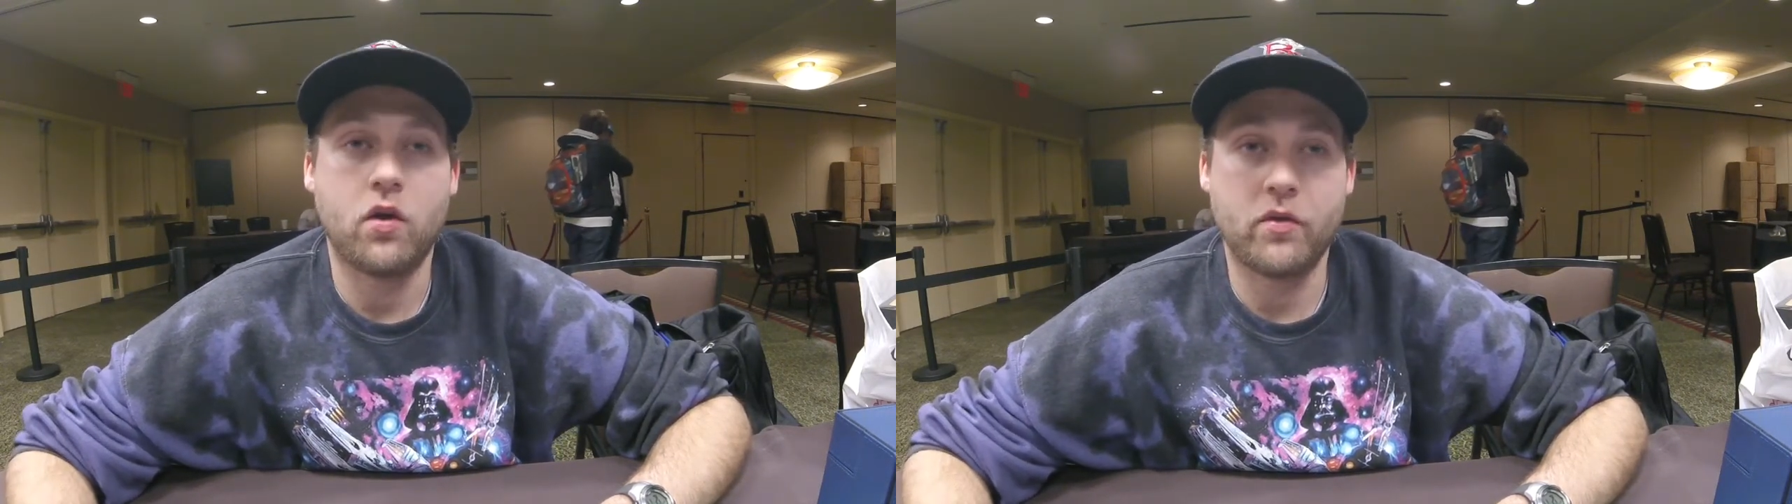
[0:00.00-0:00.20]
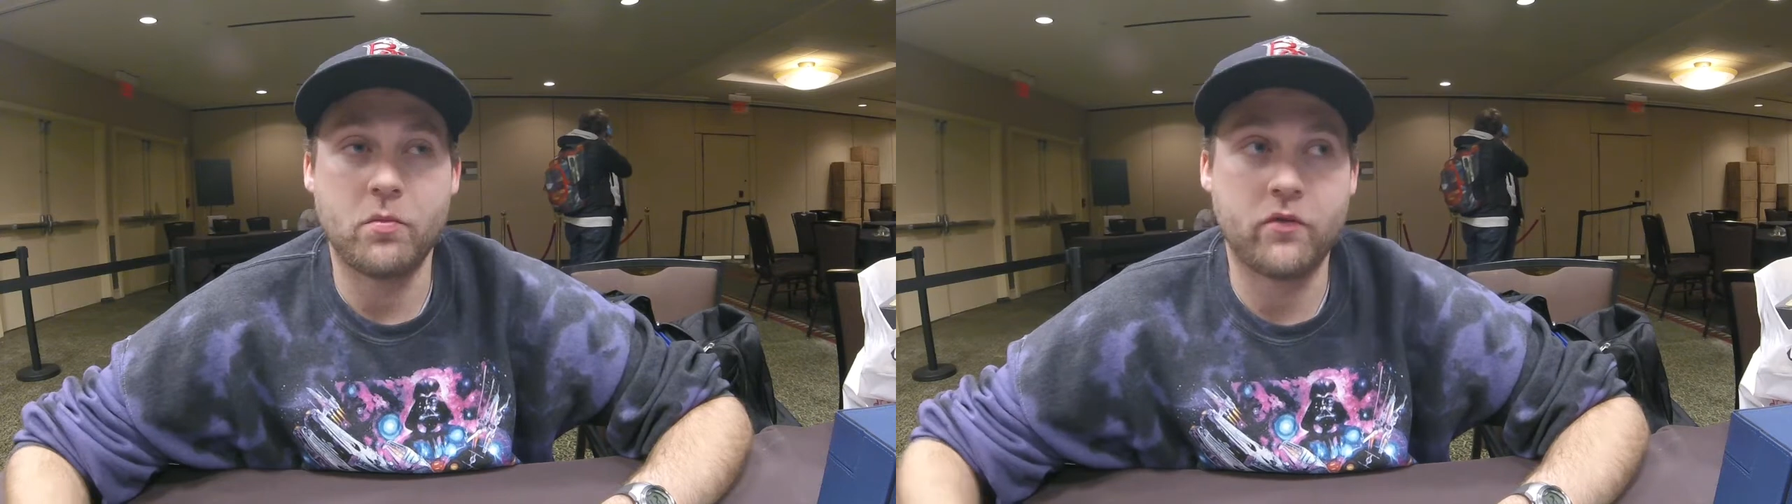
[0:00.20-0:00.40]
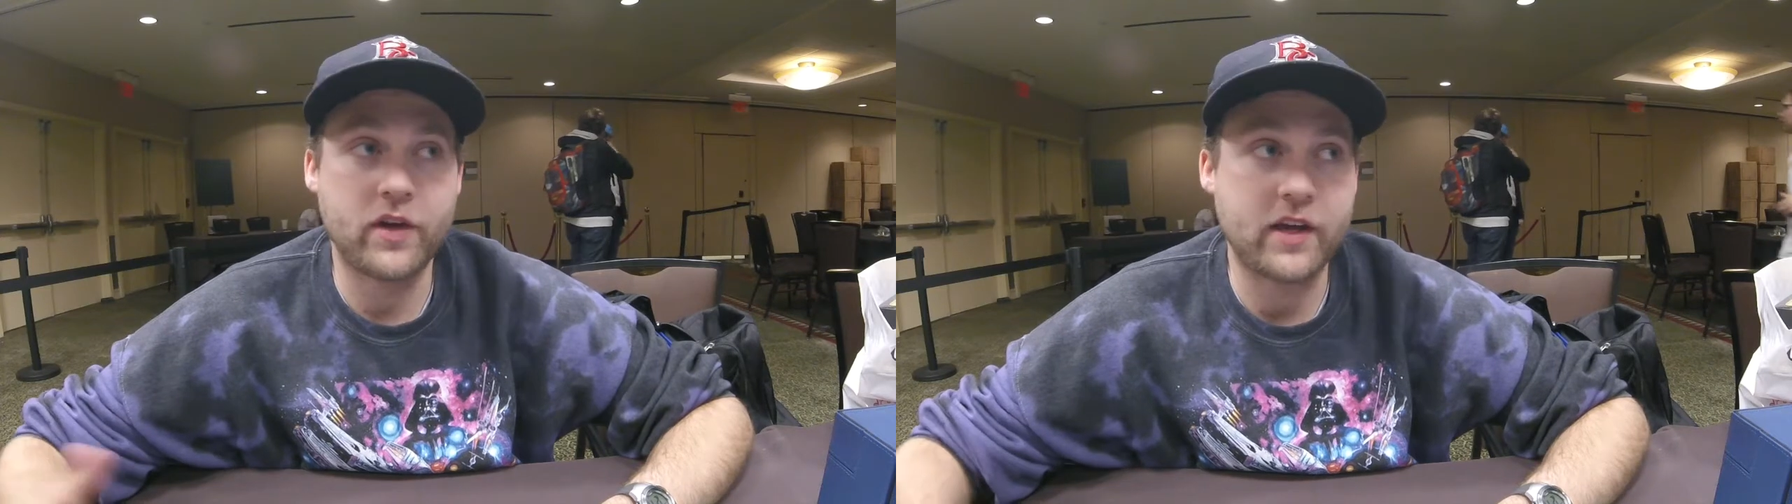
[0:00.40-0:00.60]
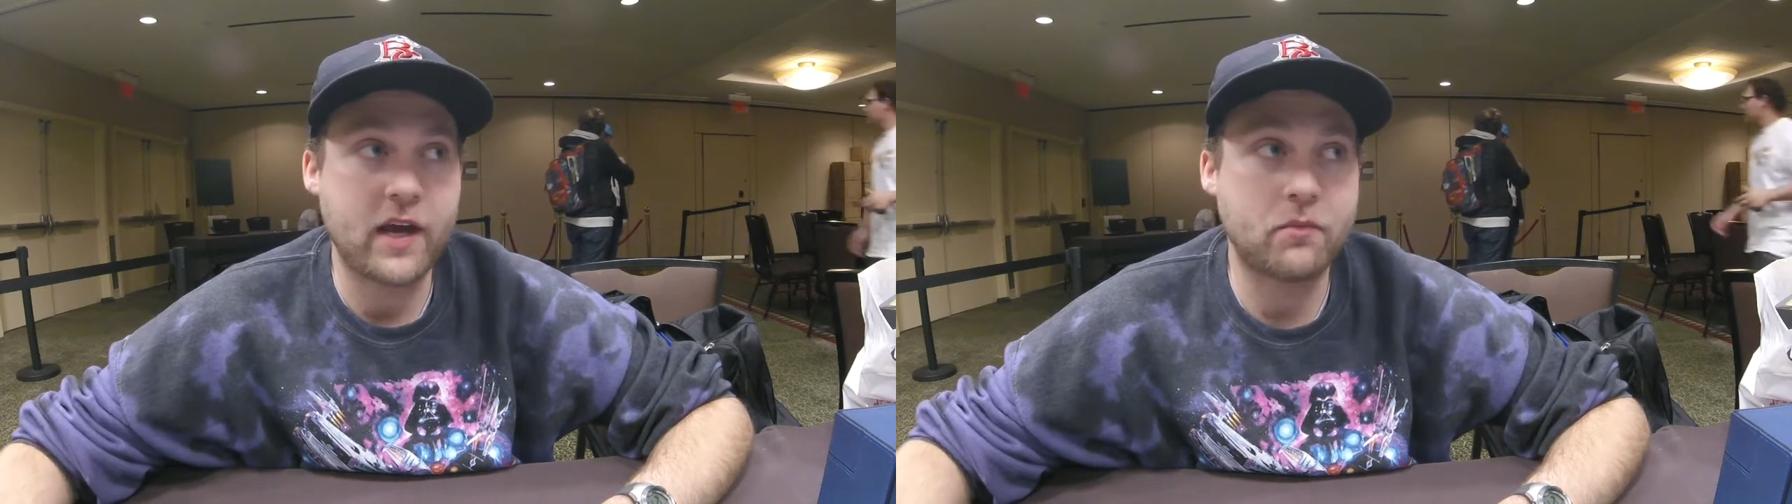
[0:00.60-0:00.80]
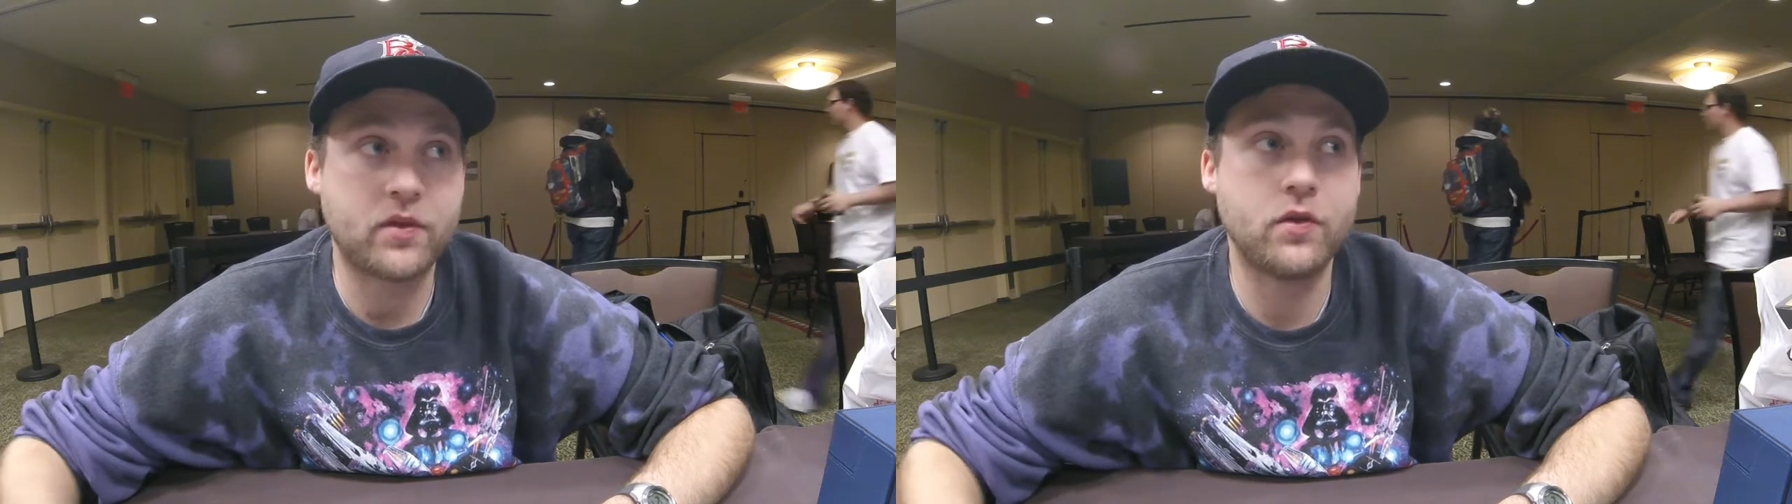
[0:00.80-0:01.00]
we move into
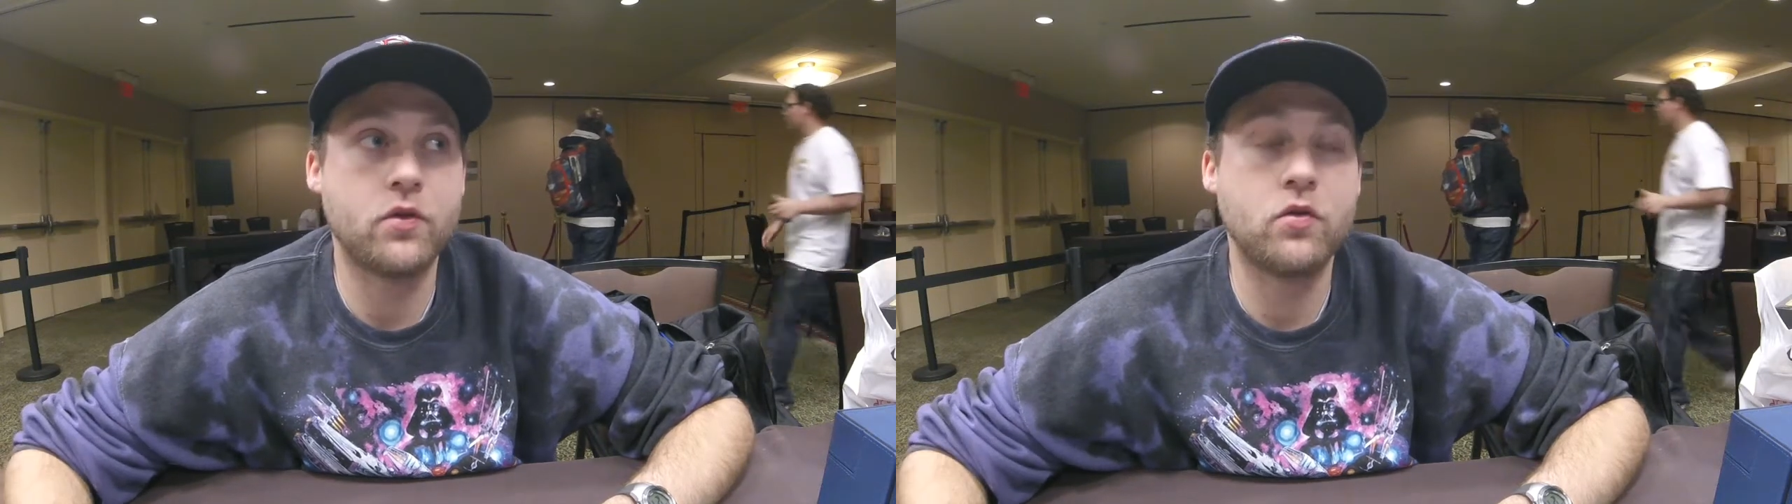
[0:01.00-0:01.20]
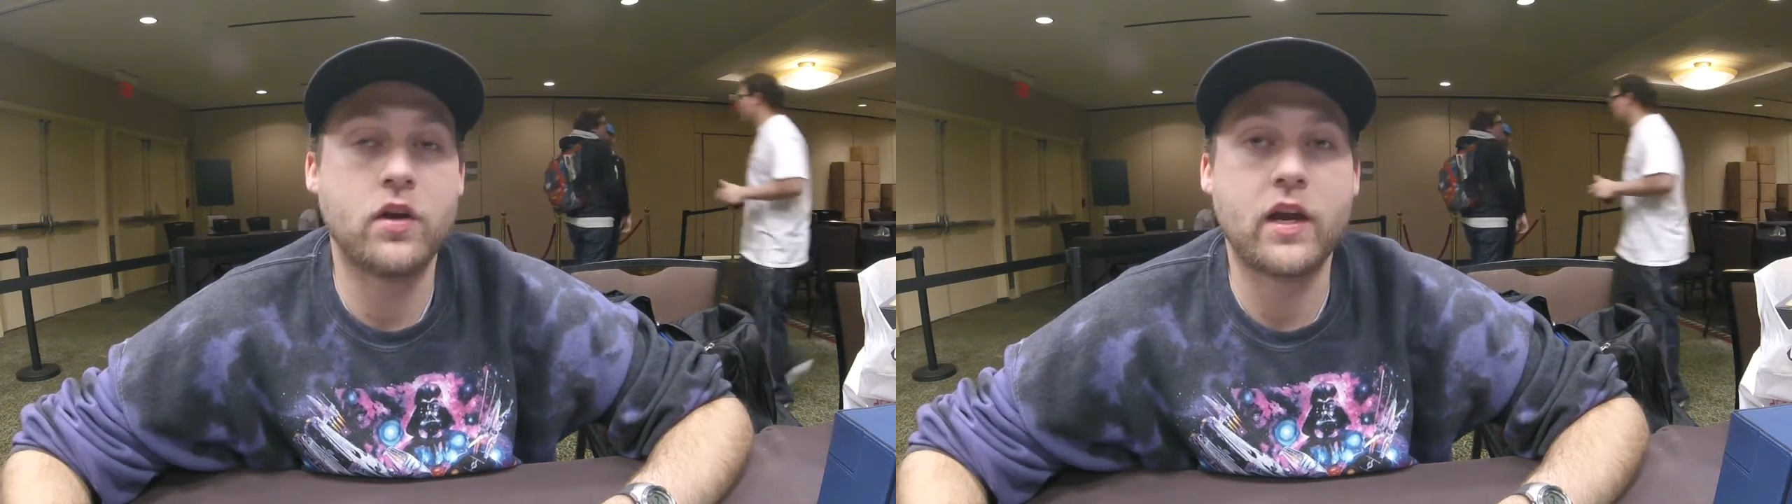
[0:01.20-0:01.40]
game 2,